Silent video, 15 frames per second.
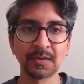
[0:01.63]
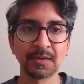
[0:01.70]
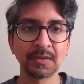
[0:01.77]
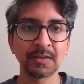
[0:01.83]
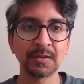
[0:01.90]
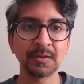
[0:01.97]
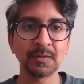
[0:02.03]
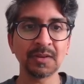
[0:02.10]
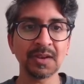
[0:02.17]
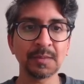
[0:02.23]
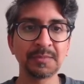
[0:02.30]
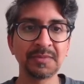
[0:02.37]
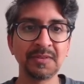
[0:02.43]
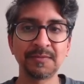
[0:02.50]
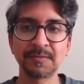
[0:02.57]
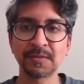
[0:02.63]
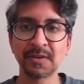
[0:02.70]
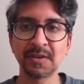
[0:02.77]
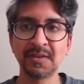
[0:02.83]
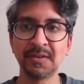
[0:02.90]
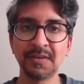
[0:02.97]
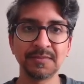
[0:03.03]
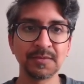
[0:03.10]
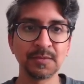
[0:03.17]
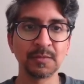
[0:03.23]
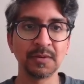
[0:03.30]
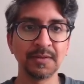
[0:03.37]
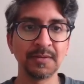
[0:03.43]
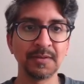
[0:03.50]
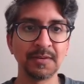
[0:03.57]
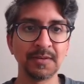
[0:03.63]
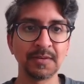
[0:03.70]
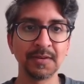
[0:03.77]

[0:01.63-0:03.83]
Hello, happy Friday, everyone.